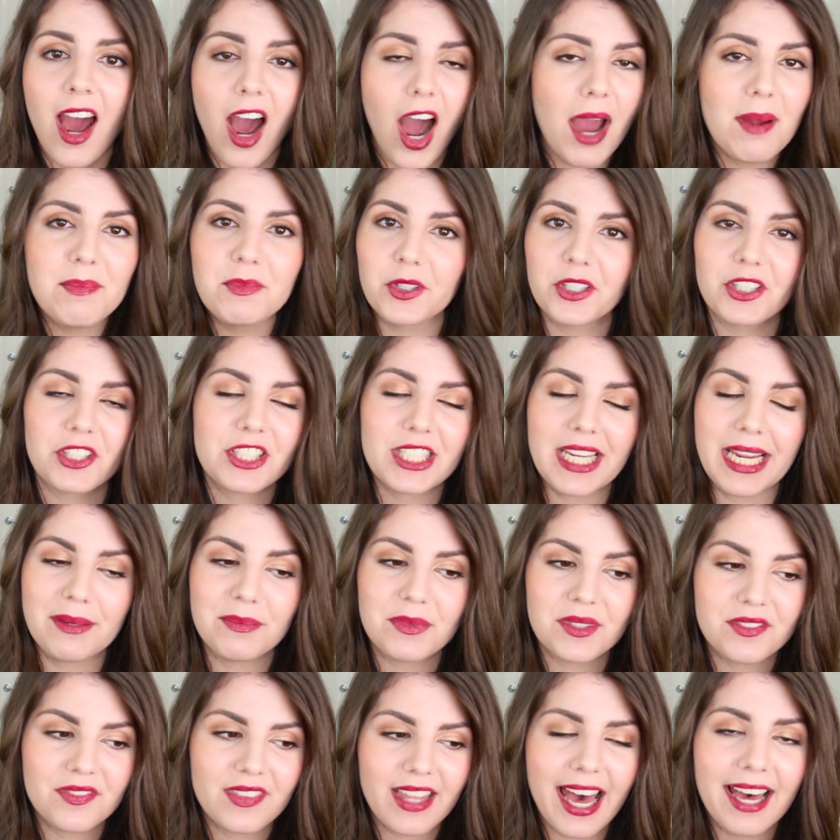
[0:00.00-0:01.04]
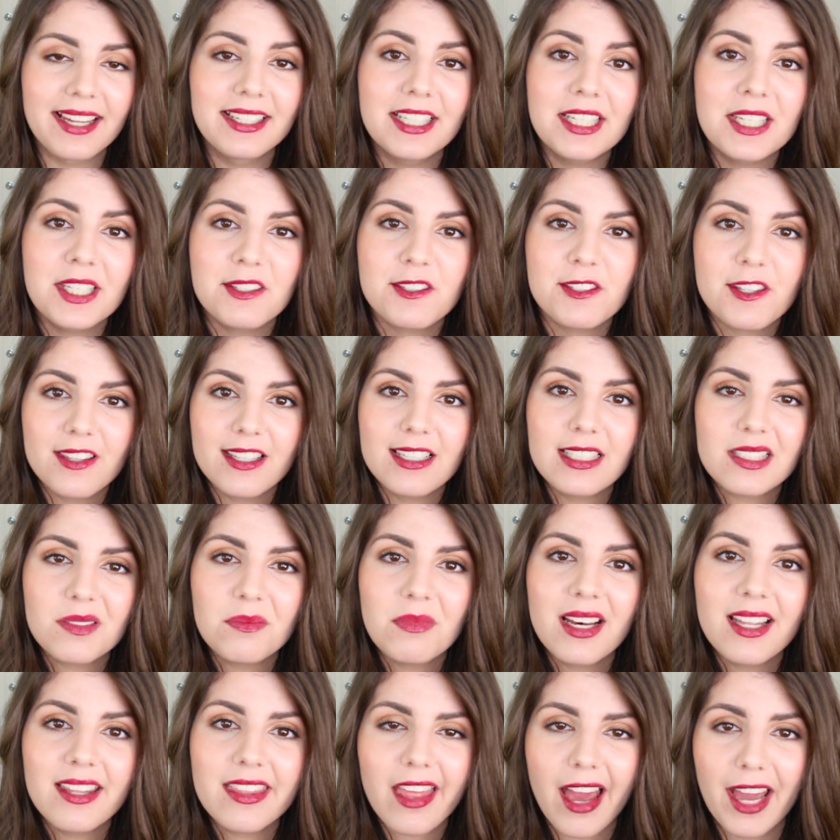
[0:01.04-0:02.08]
I'm not ashamed of that. So this
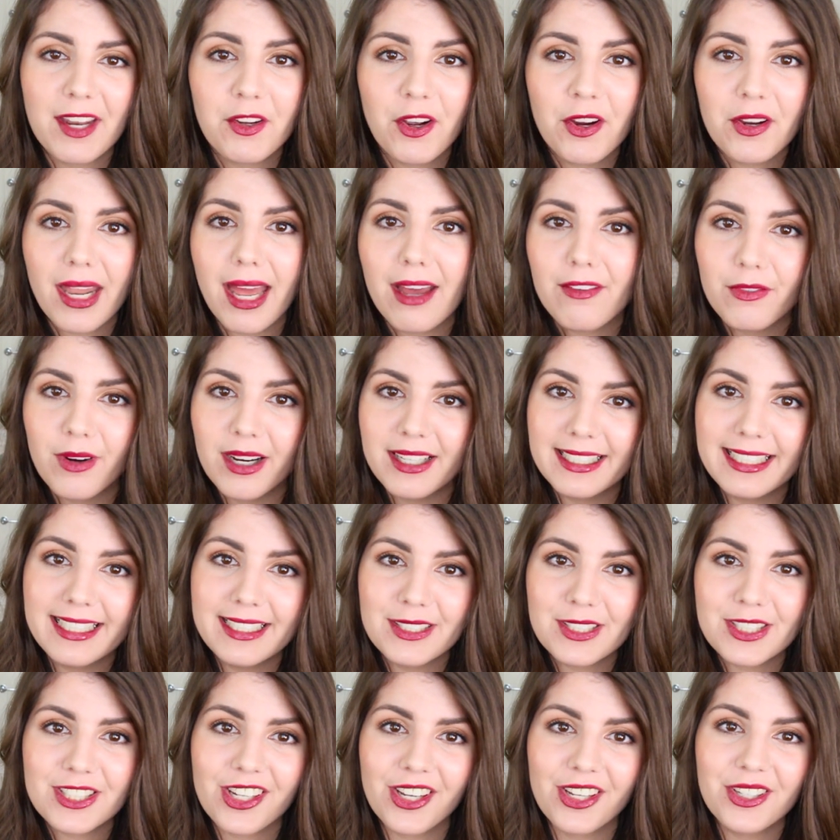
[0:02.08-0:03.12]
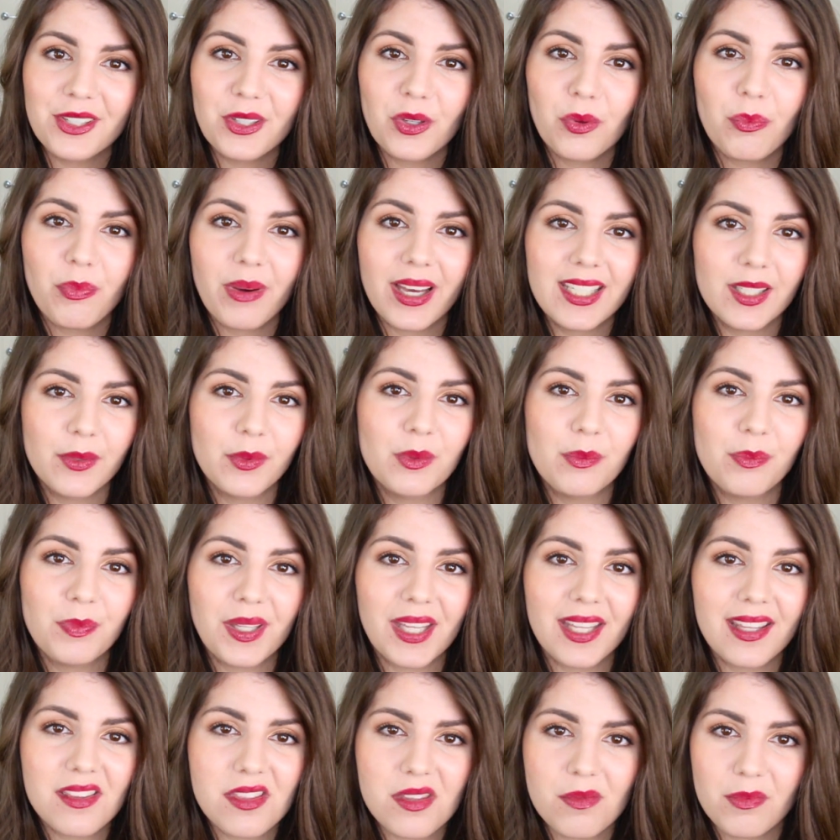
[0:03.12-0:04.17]
month, I don't have one here to show you, but it would
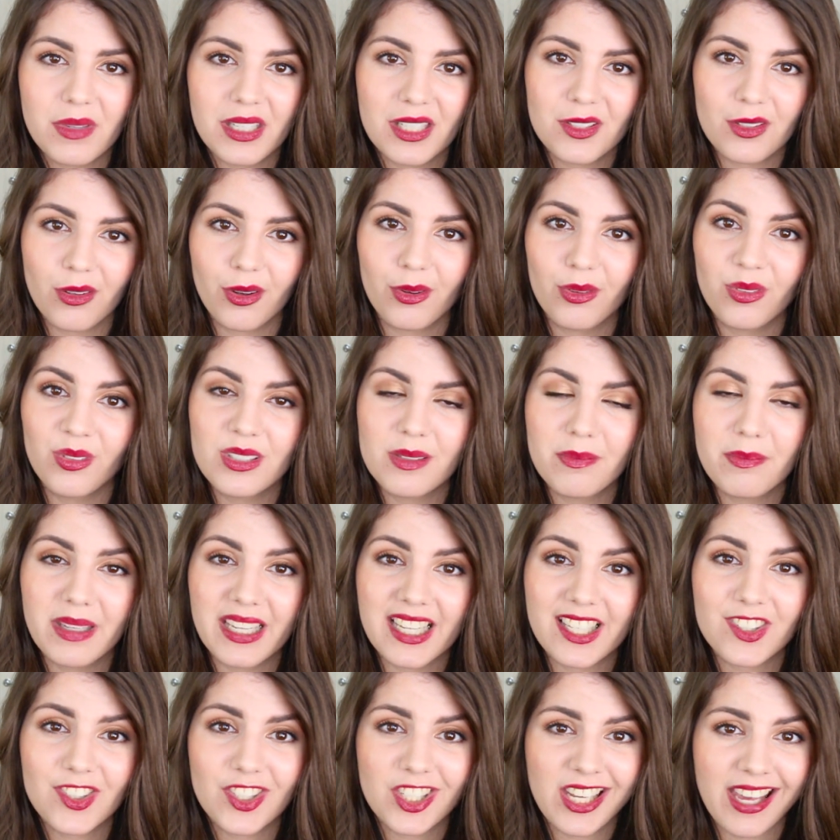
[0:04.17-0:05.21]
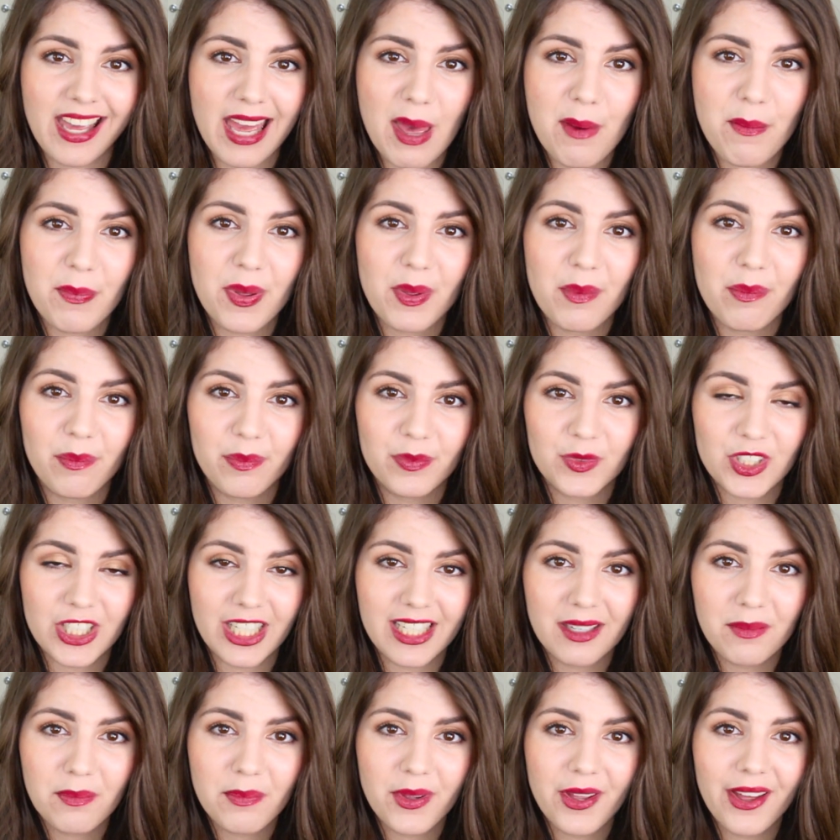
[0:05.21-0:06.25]
be the McDonald's McChamp
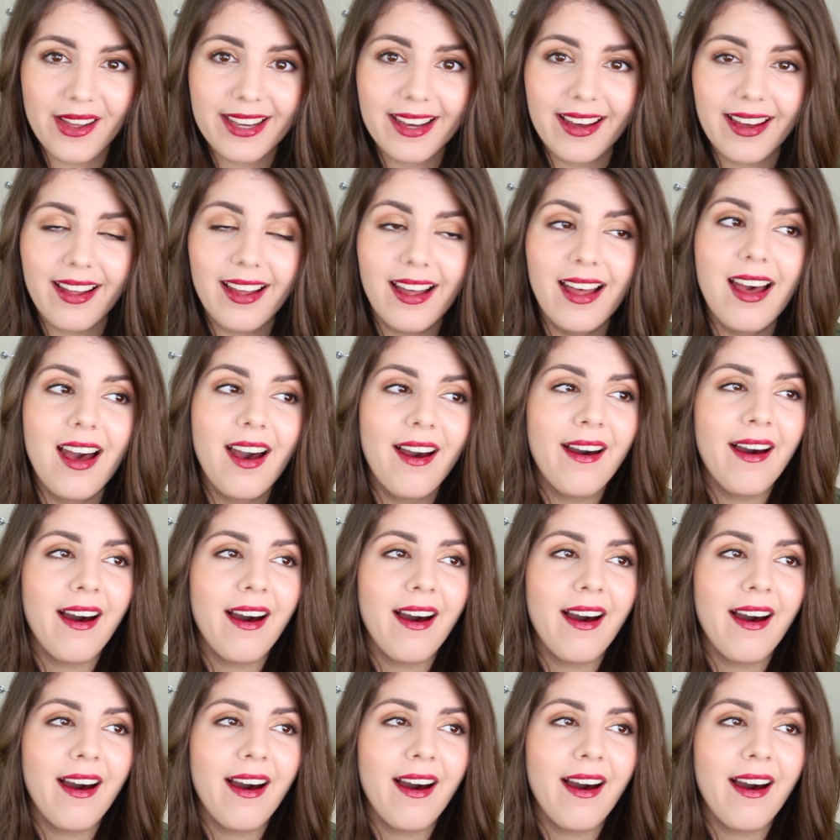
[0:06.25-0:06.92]
chicken burger.